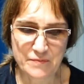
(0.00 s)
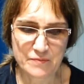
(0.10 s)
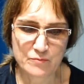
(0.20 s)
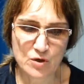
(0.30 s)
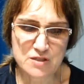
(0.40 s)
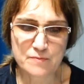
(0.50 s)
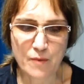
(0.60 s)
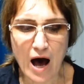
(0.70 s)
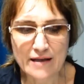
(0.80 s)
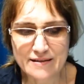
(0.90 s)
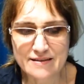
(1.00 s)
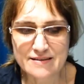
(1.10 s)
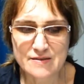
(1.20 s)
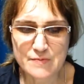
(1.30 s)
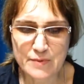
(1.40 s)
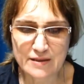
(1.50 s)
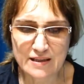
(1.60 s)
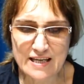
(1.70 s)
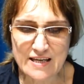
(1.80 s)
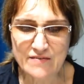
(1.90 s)
Most botanists
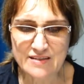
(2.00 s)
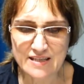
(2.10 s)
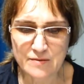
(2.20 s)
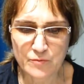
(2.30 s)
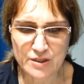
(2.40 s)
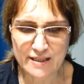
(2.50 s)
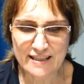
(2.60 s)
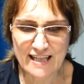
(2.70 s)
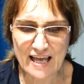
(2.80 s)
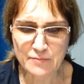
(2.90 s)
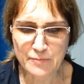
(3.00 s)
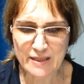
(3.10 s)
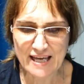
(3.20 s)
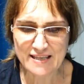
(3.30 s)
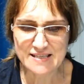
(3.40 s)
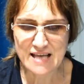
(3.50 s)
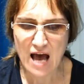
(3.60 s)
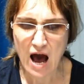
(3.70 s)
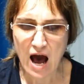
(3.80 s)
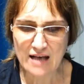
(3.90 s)
believe that modern land plants
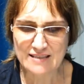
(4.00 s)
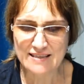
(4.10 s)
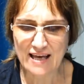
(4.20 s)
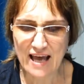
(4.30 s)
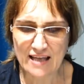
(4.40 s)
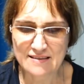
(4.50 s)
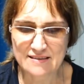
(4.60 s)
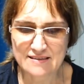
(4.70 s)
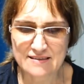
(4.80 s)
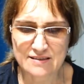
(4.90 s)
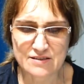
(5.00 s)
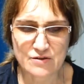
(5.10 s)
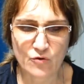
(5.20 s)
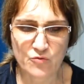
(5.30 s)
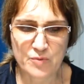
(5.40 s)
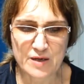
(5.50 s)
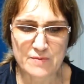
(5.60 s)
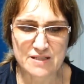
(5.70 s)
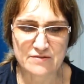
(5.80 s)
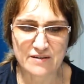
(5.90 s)
are the ancestors of
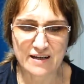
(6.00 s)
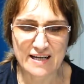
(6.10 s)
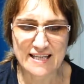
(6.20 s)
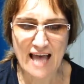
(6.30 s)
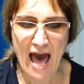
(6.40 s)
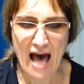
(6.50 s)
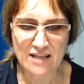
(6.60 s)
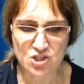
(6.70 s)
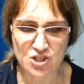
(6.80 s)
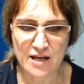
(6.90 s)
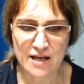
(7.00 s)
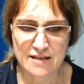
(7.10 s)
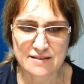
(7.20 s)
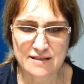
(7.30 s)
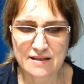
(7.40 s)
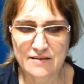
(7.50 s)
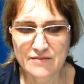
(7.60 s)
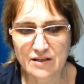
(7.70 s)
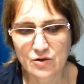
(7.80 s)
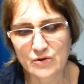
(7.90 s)
primitive green algae that lived
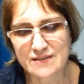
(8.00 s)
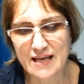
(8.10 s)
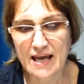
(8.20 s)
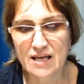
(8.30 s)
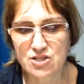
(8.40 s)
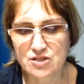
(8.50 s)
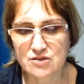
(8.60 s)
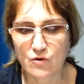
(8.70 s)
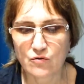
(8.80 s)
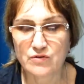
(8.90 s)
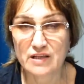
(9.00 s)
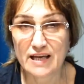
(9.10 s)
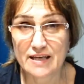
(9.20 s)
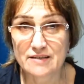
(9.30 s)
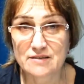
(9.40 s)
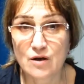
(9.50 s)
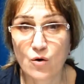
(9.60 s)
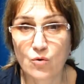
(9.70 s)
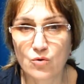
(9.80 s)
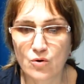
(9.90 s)
along the edges of lakes
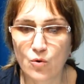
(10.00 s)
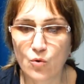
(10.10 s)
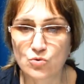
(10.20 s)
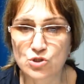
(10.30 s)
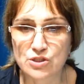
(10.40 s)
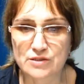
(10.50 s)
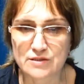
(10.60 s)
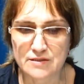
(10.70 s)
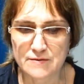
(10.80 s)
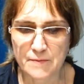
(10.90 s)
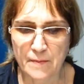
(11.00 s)
or oceans.